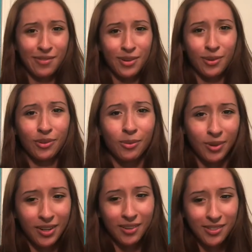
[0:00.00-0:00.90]
you know, the
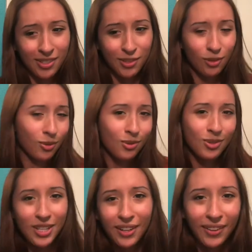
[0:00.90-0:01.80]
rods and the
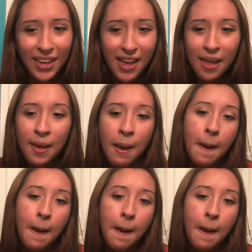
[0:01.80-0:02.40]
screws and all that.